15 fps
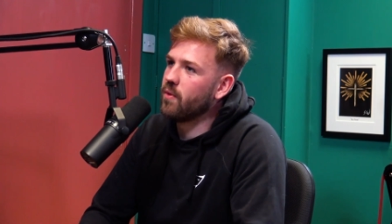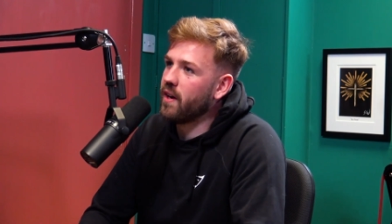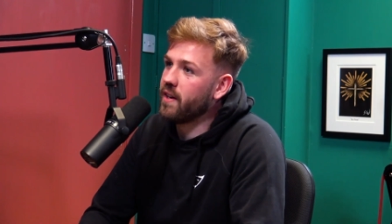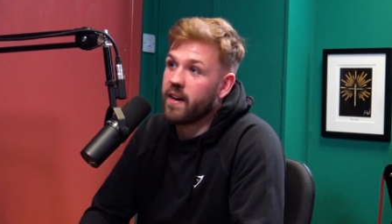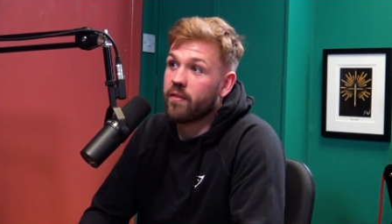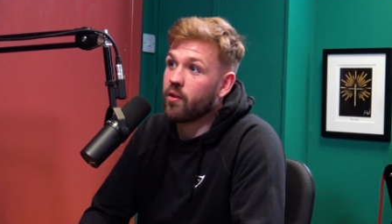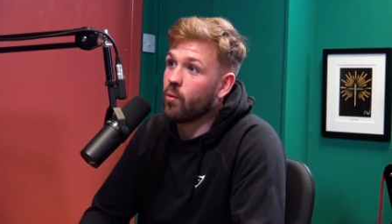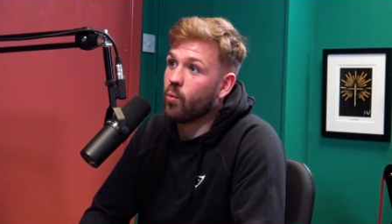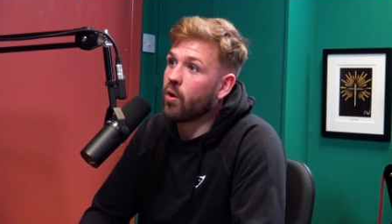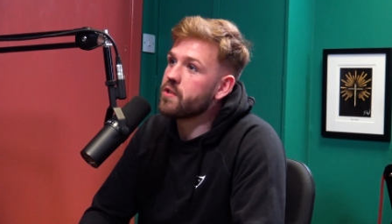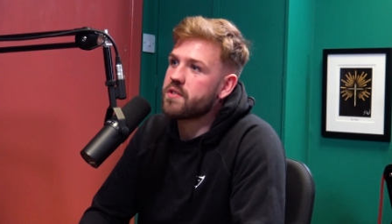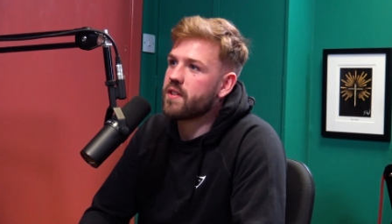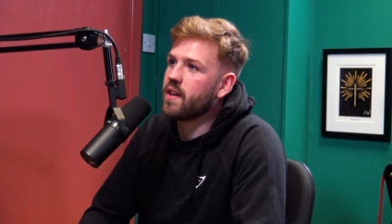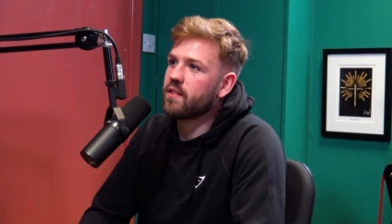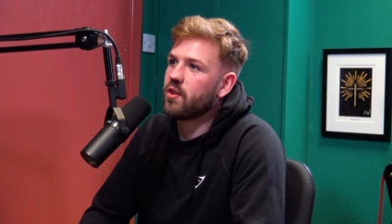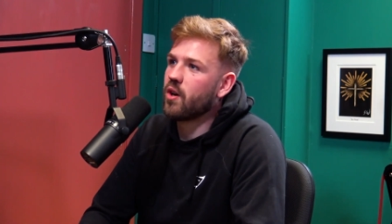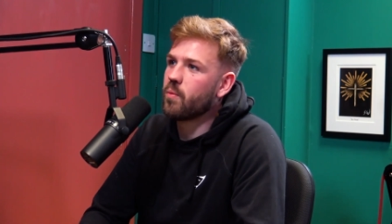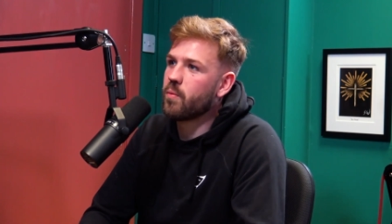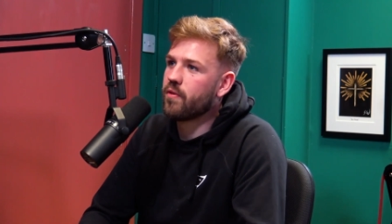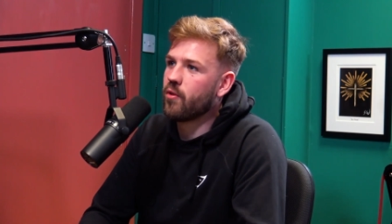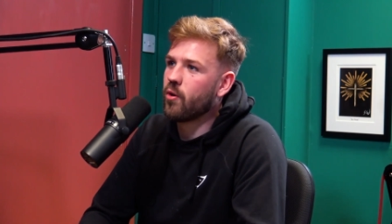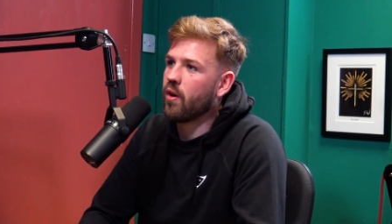I never watched TikTok
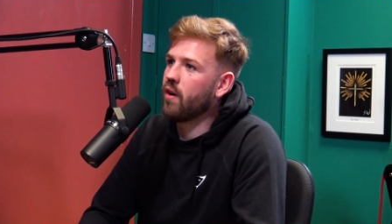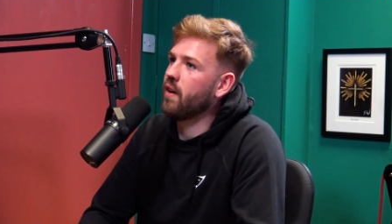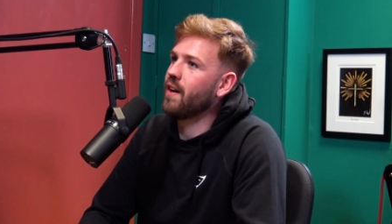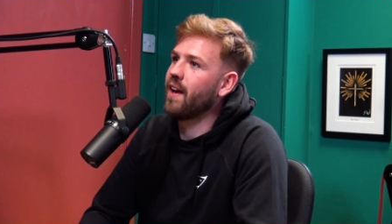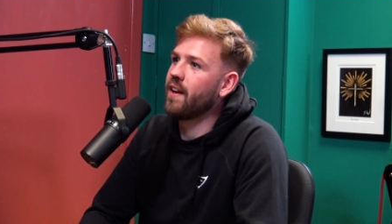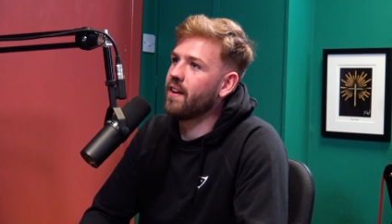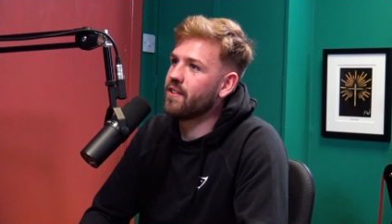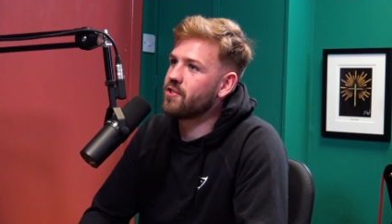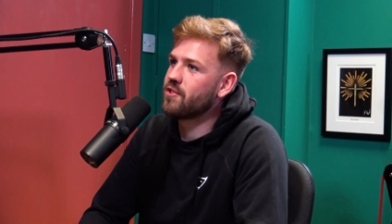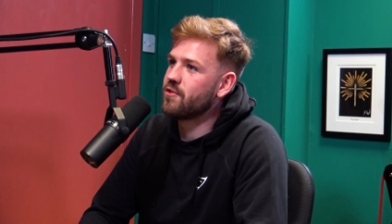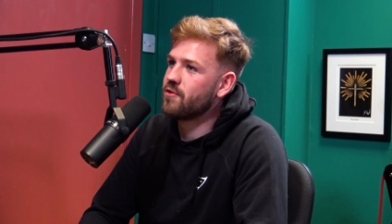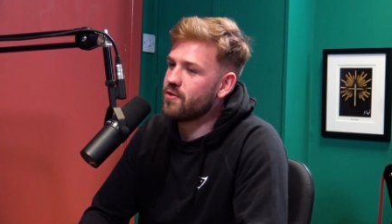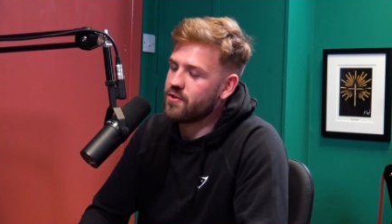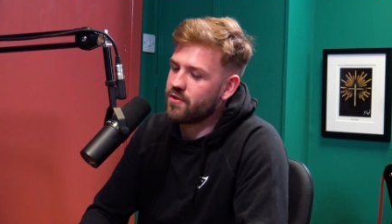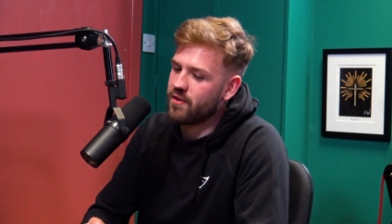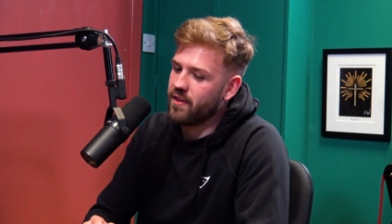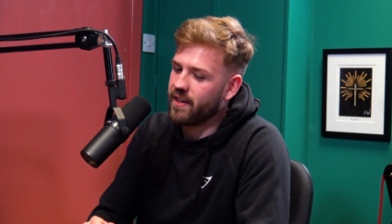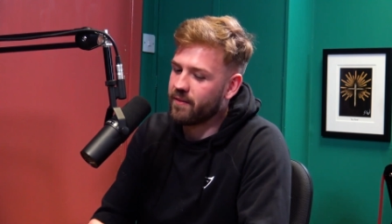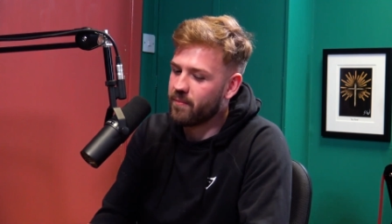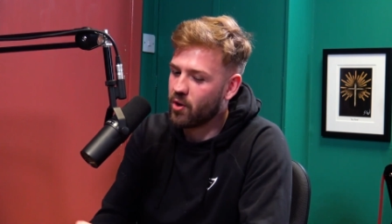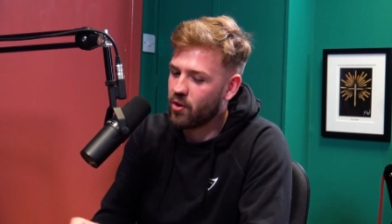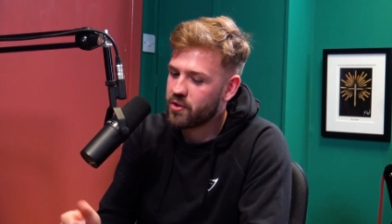before, and then I just like
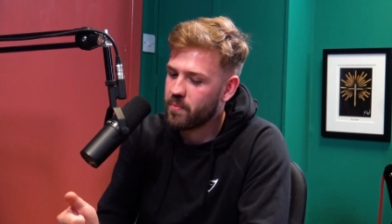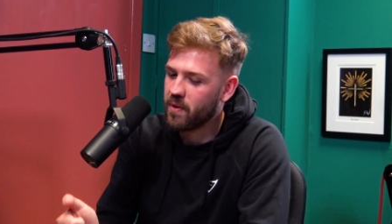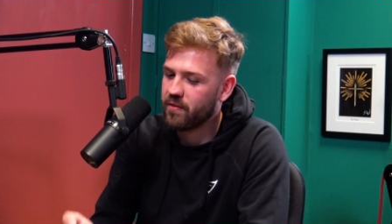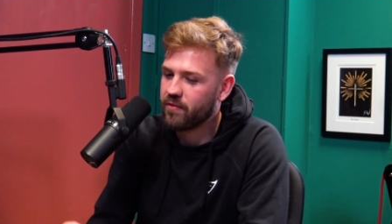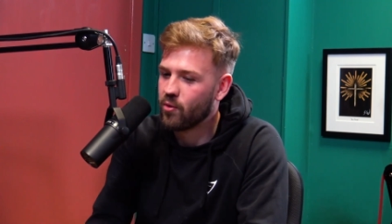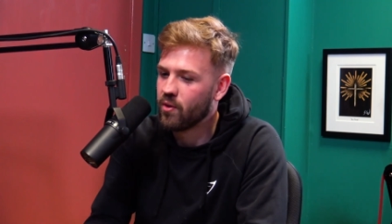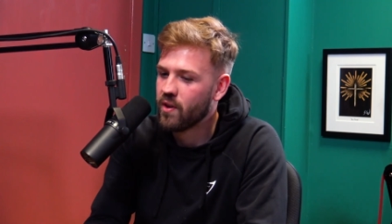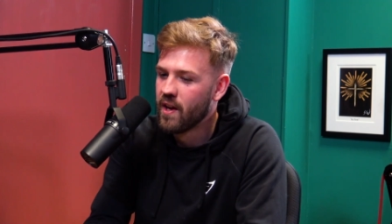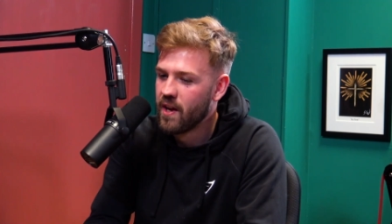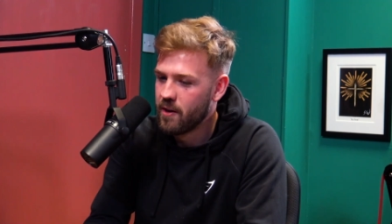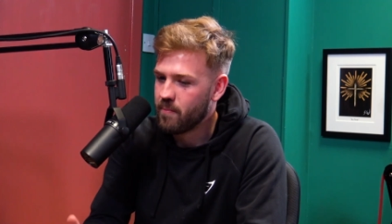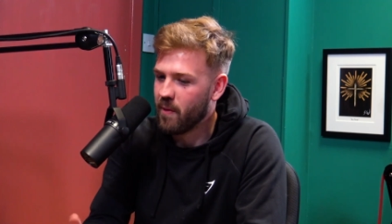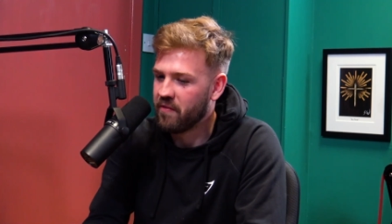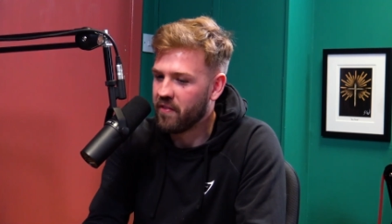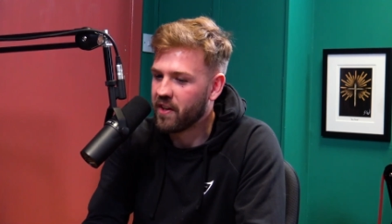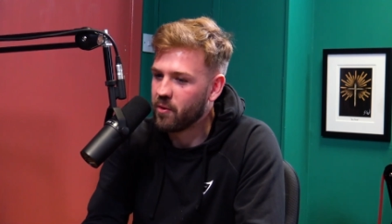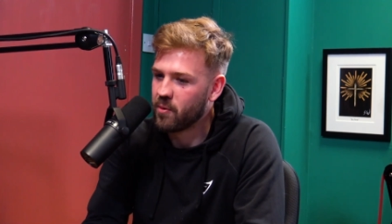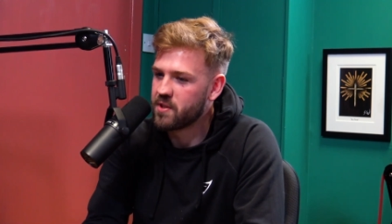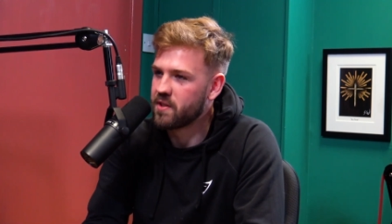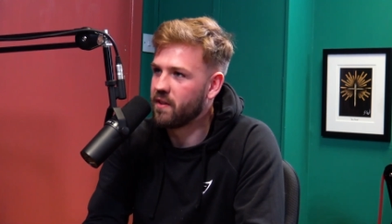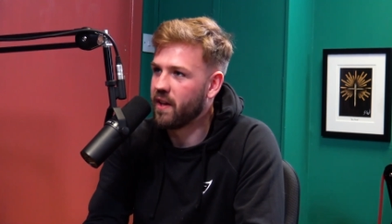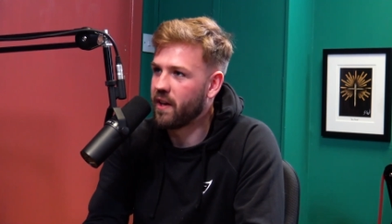because my foot my finger
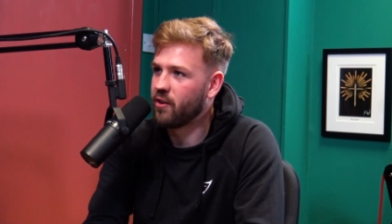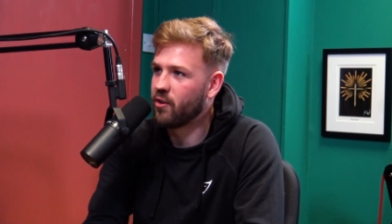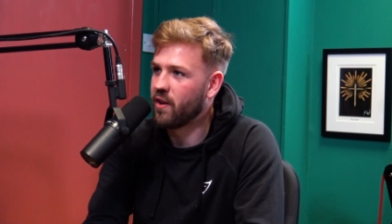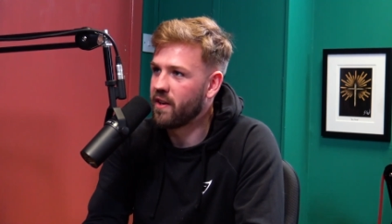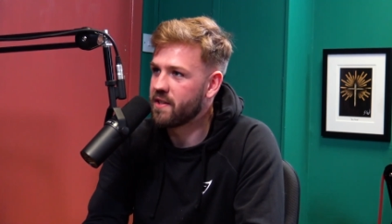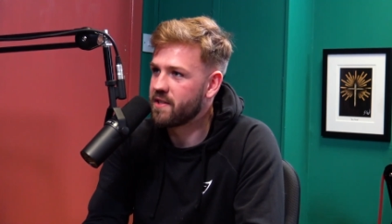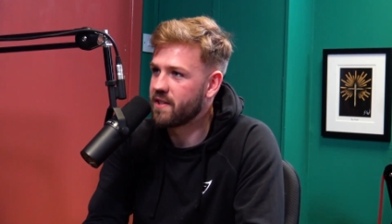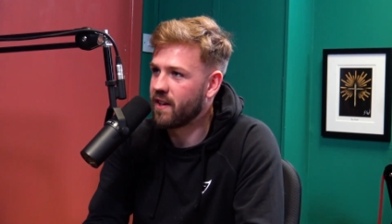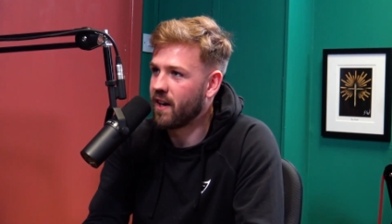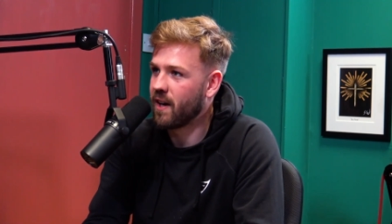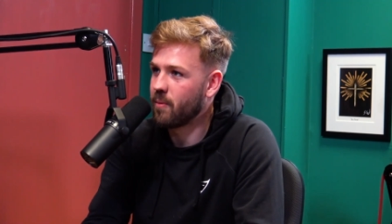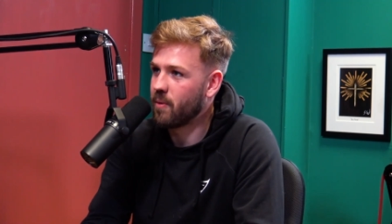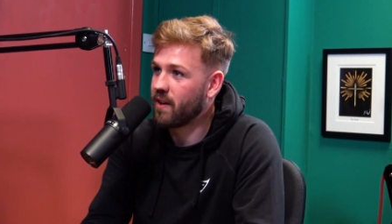wasn't clicking on Instagram.